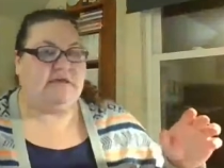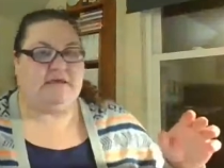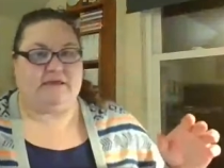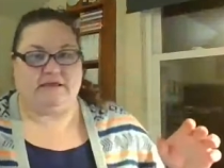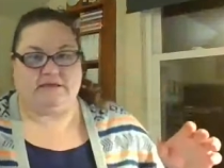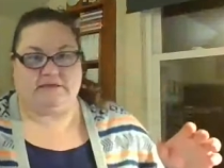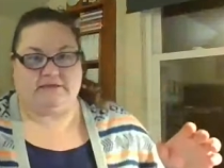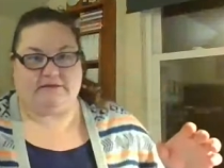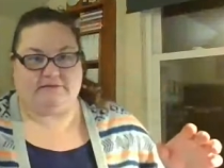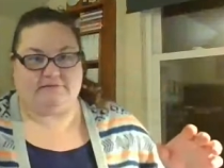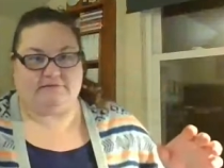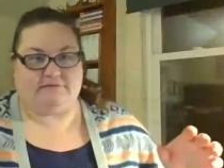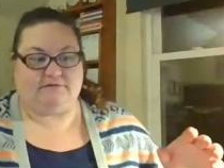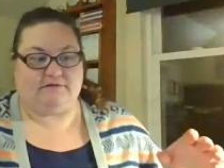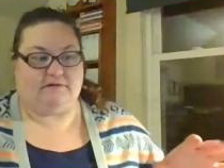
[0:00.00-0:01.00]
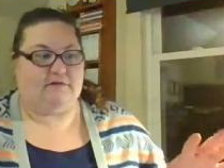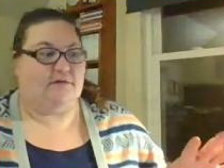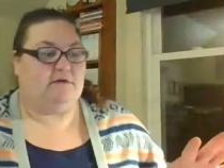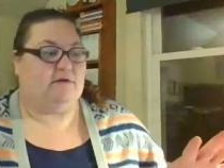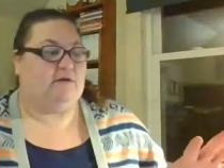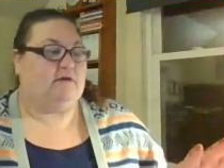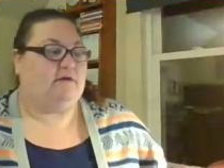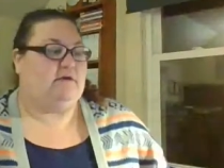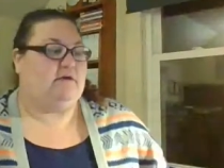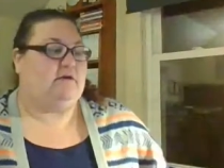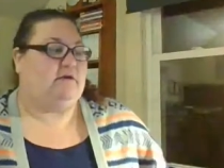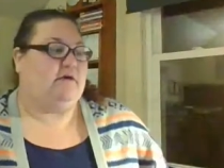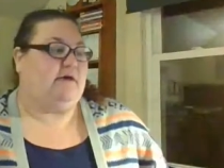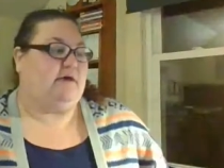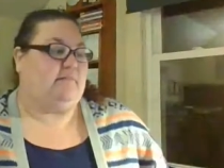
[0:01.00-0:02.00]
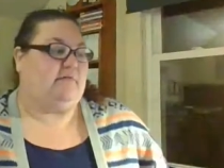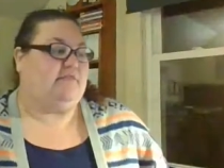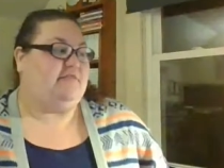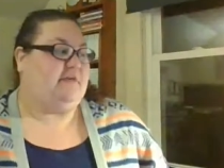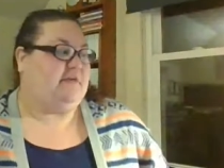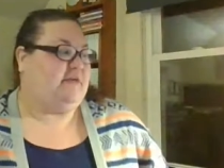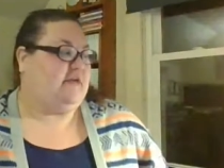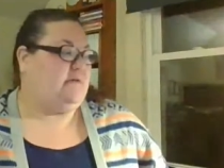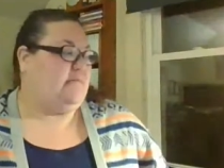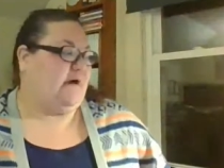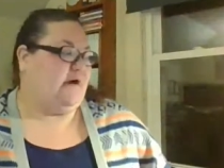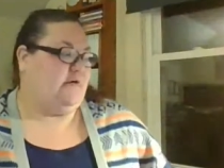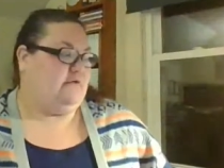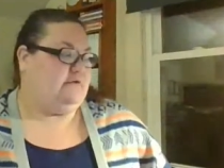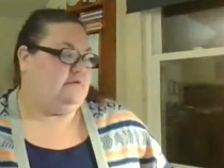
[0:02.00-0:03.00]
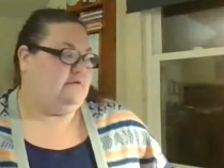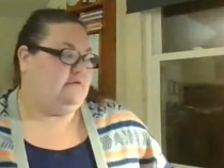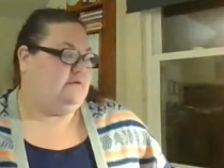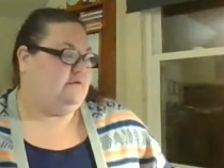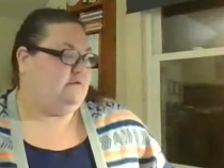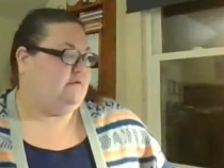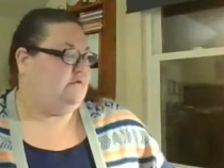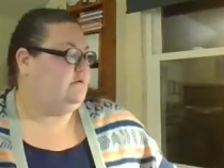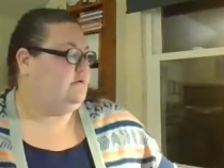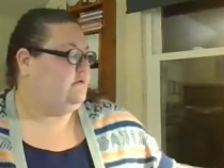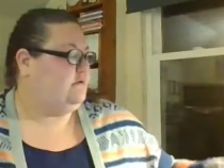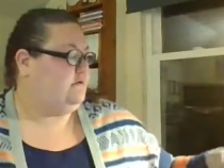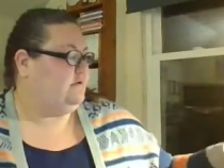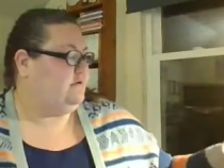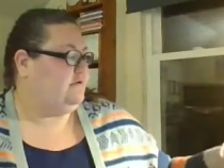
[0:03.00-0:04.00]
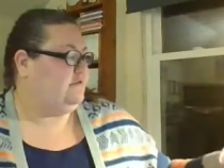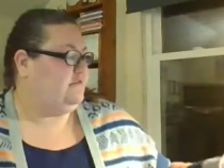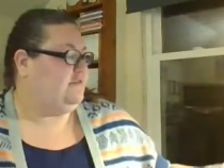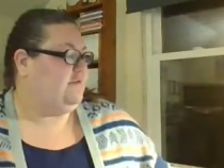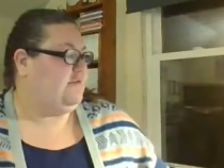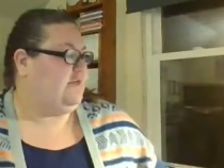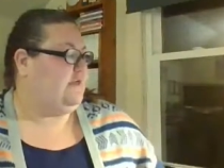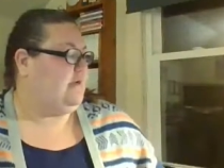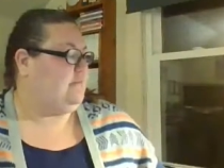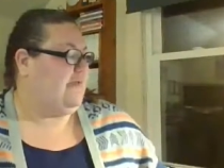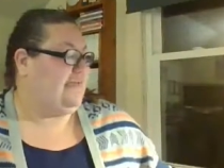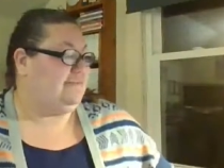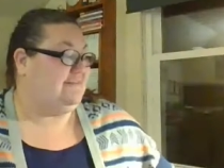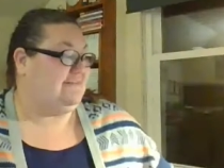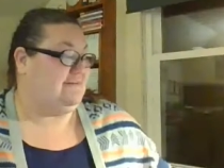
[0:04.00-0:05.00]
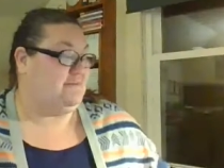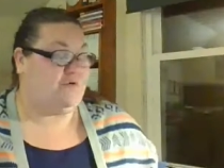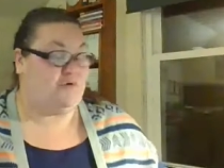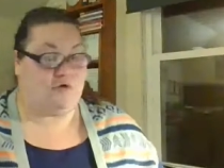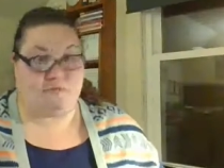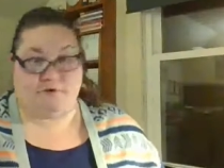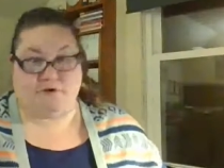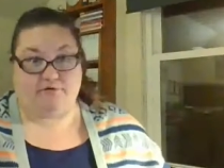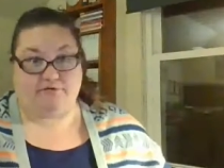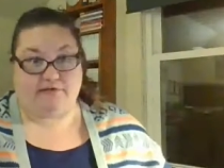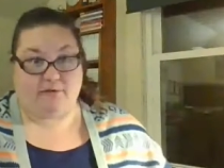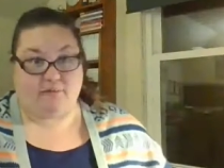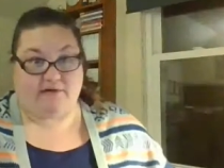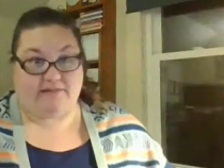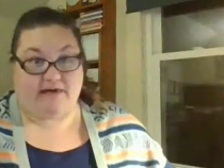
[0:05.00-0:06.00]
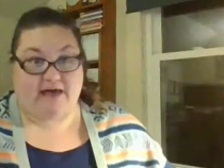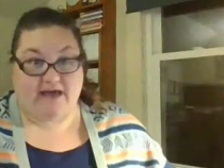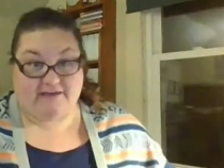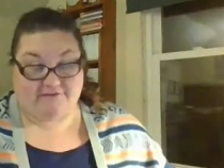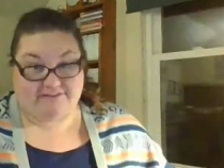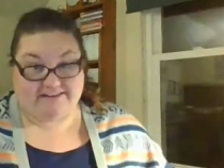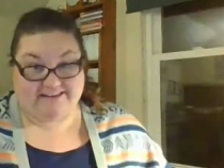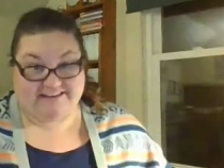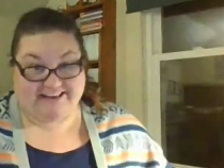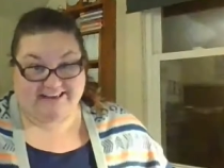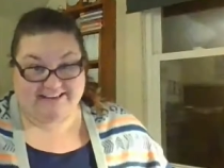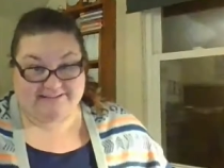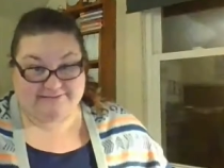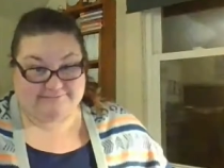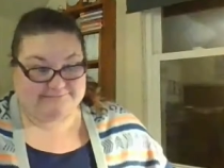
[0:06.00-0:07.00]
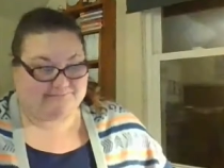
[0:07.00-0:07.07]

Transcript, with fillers: is um, thinking about the amazing promo that went live today